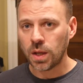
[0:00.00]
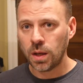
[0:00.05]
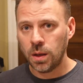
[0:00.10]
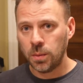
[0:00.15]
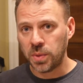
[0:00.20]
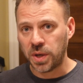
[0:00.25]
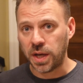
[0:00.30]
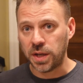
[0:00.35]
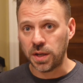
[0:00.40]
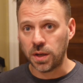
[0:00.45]

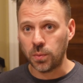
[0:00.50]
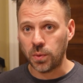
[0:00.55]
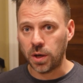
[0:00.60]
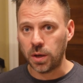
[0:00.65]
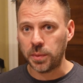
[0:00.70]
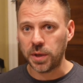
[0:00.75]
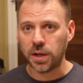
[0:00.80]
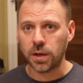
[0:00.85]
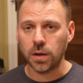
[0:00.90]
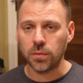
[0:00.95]
But I did want to
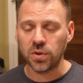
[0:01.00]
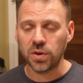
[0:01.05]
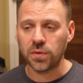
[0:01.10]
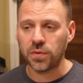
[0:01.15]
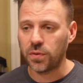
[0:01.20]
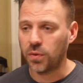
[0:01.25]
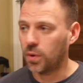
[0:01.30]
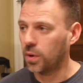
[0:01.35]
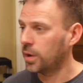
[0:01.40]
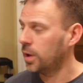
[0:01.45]
be covered
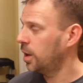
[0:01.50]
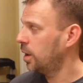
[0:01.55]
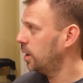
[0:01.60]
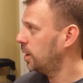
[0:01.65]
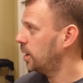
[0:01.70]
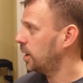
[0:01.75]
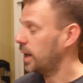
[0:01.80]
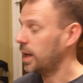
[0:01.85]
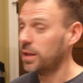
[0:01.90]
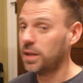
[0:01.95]
for
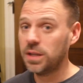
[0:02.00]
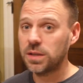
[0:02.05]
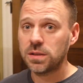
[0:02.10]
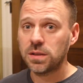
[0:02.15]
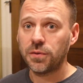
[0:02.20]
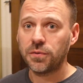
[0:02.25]
at least